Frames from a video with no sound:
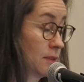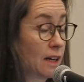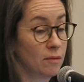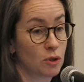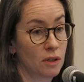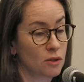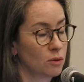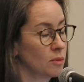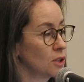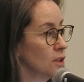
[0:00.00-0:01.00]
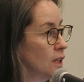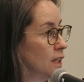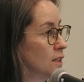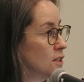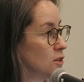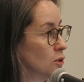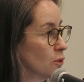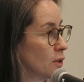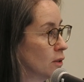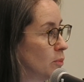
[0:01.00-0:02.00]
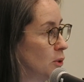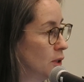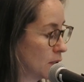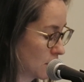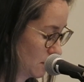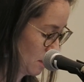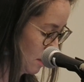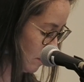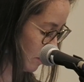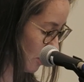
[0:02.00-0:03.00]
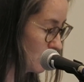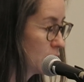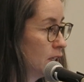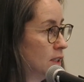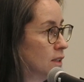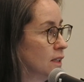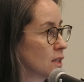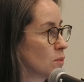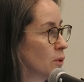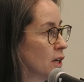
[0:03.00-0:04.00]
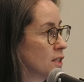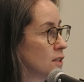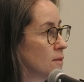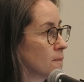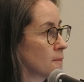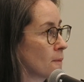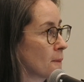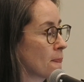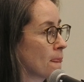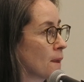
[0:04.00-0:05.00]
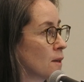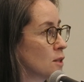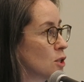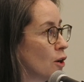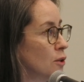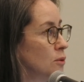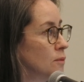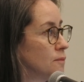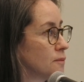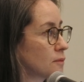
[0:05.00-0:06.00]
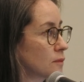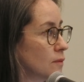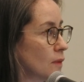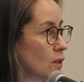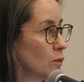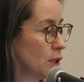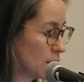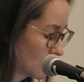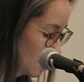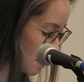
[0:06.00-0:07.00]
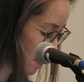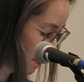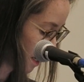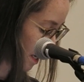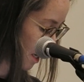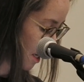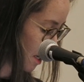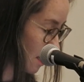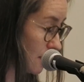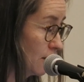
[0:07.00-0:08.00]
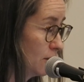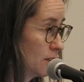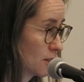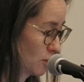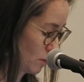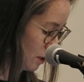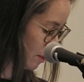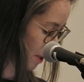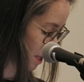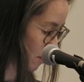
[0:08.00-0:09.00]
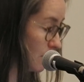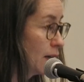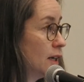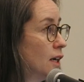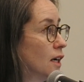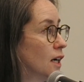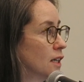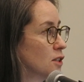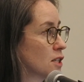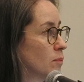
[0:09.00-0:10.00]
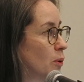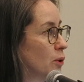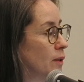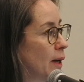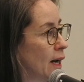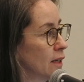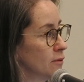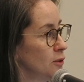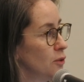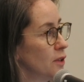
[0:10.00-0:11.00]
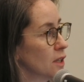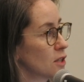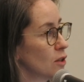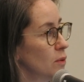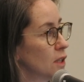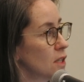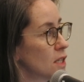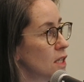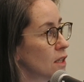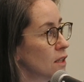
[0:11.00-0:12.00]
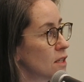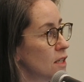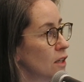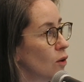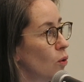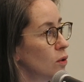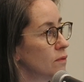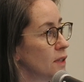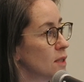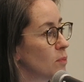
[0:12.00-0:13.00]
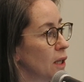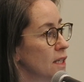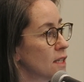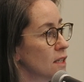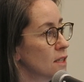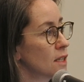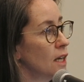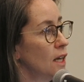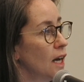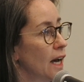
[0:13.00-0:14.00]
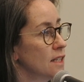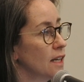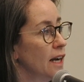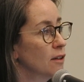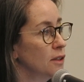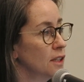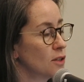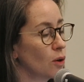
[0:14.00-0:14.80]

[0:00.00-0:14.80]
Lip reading: have transcription and your therapeutic protein expressed. So we can consider, I know this is really busy, but I'll just point out a few things. So we can consider all of these places as areas